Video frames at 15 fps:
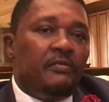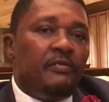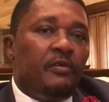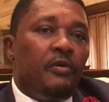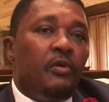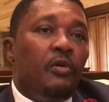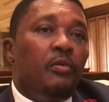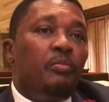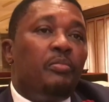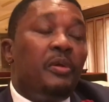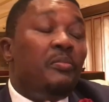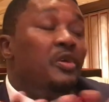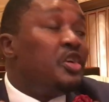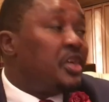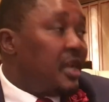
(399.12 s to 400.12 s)
for
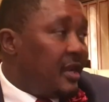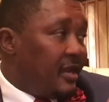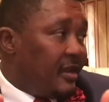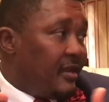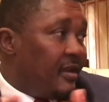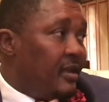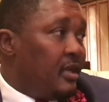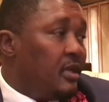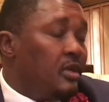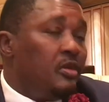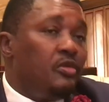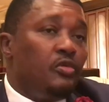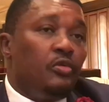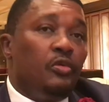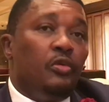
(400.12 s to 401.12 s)
permission
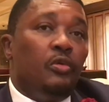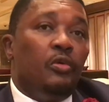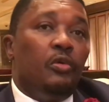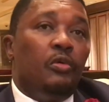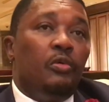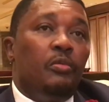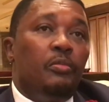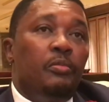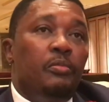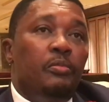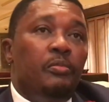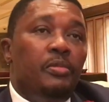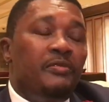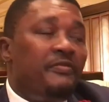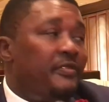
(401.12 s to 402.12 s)
to
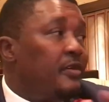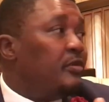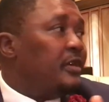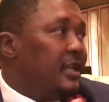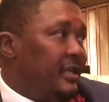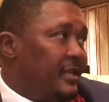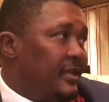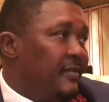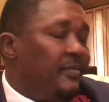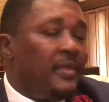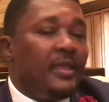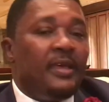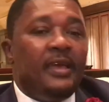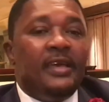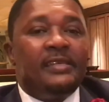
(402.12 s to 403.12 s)
be fielded
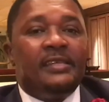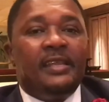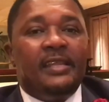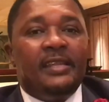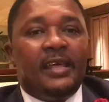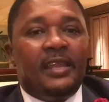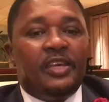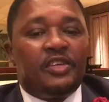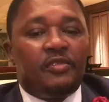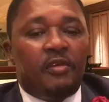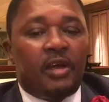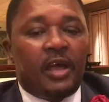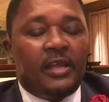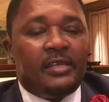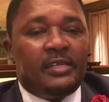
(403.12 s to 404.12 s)
as an international
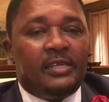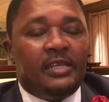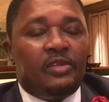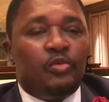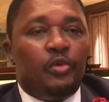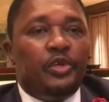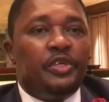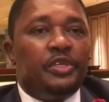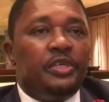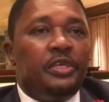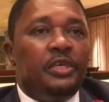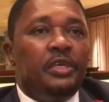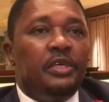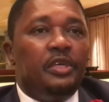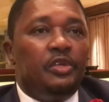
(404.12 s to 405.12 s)
candidate, which
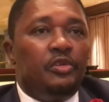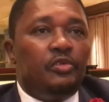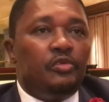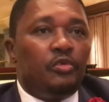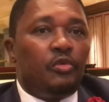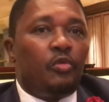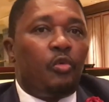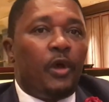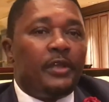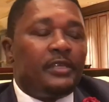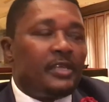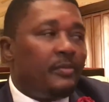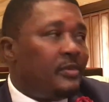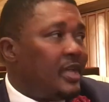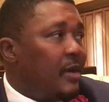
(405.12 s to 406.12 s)
it took quite
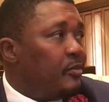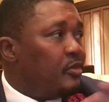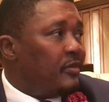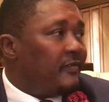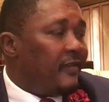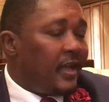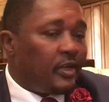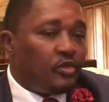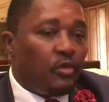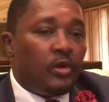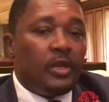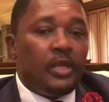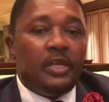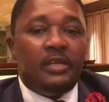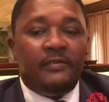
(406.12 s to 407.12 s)
some time to reflect on,
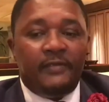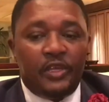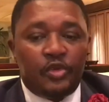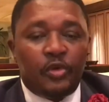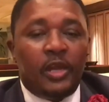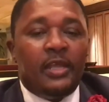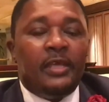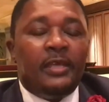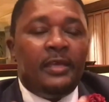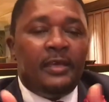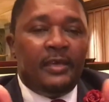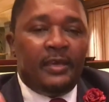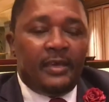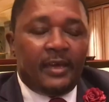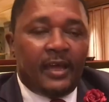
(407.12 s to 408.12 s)
and eventually
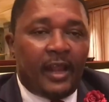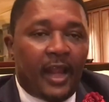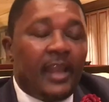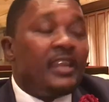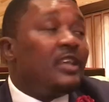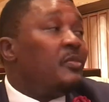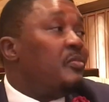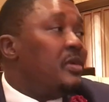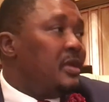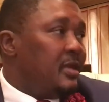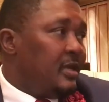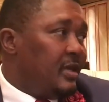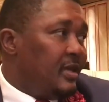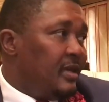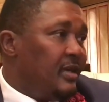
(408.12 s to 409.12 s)
granting me
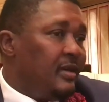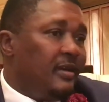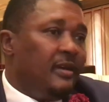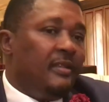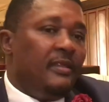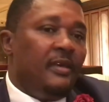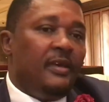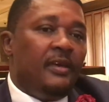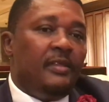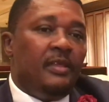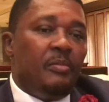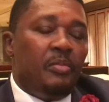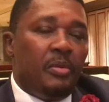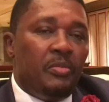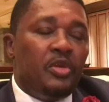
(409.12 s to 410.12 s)
the
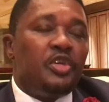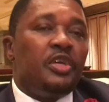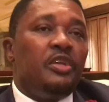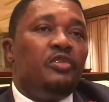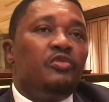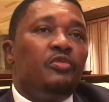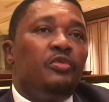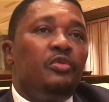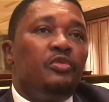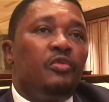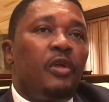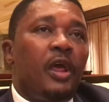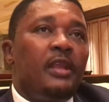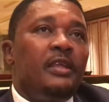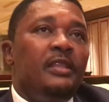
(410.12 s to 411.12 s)
permission to
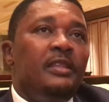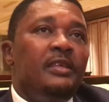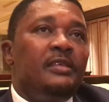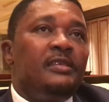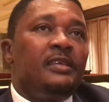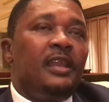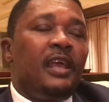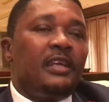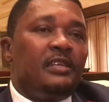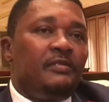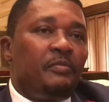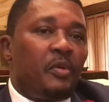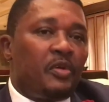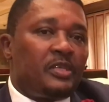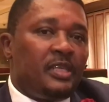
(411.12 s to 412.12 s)
run in this elective
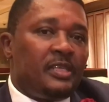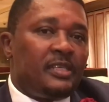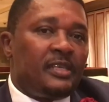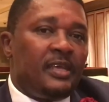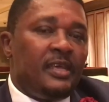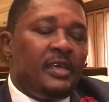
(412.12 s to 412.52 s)
process.